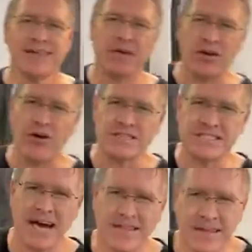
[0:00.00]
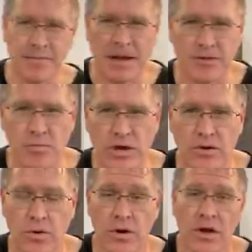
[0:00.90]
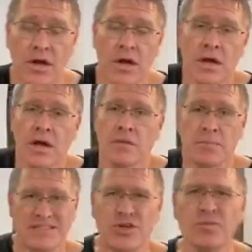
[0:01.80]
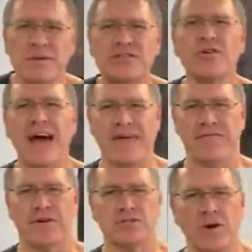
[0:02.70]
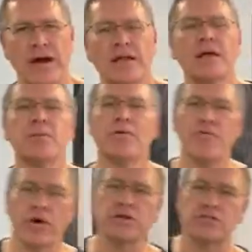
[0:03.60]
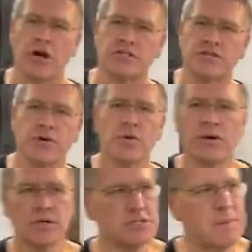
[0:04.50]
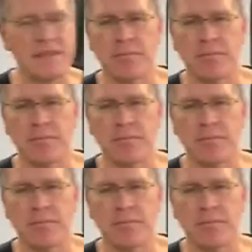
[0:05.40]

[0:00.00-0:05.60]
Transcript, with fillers: Getting all excited thinking about the Marine Corps. But do, but do that first, right? Before you start to spend the